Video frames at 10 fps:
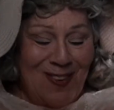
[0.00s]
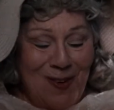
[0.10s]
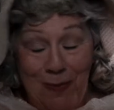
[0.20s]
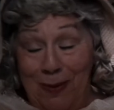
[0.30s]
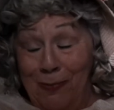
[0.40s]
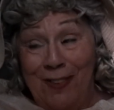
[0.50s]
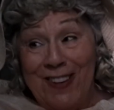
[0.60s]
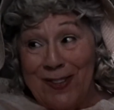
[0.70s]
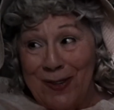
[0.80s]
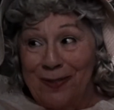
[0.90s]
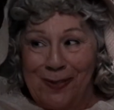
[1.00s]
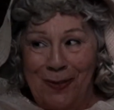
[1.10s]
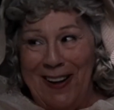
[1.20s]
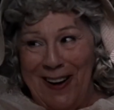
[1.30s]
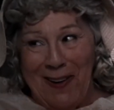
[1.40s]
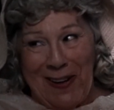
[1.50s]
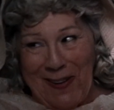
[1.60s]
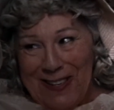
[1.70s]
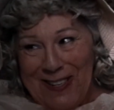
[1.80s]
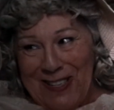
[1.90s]
Oh, but Professor, we are
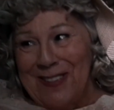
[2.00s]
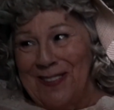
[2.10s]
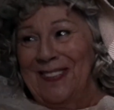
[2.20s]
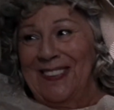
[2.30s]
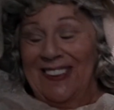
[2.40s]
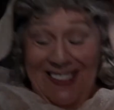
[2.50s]
Irish. No.